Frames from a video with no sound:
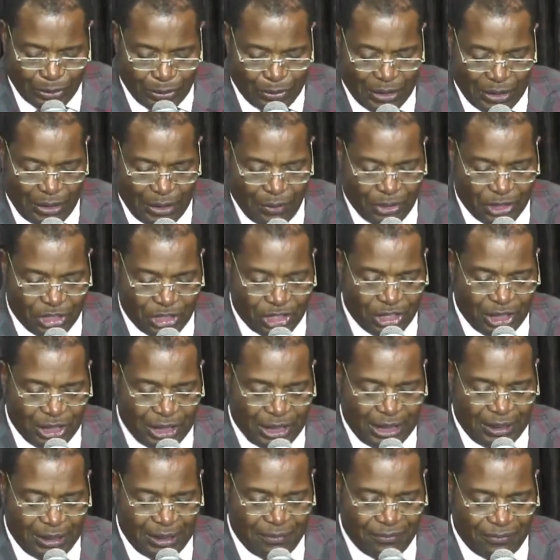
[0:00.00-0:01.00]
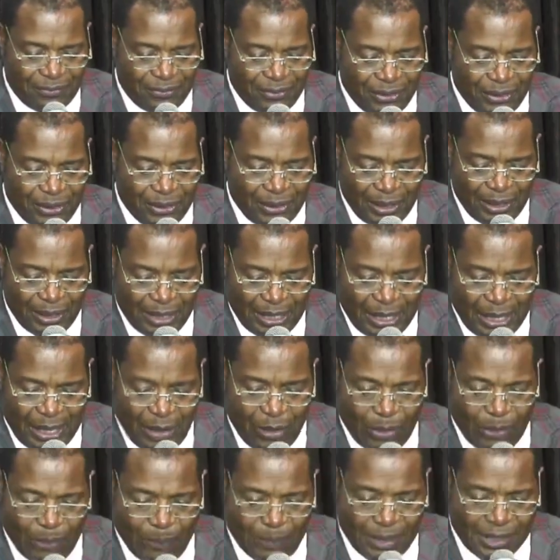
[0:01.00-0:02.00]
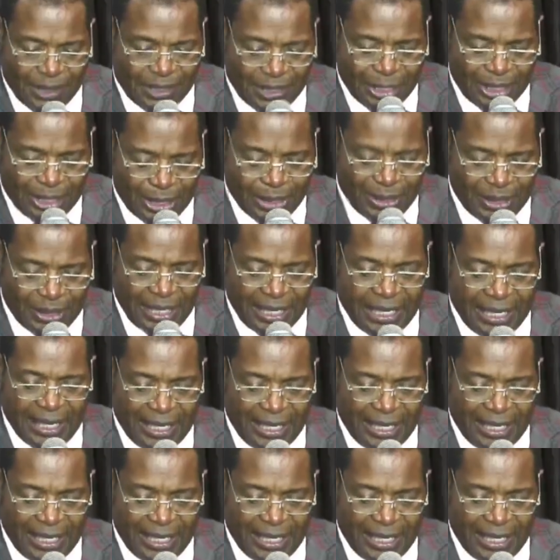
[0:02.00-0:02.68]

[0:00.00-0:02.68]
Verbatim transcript: on our journey for our message today,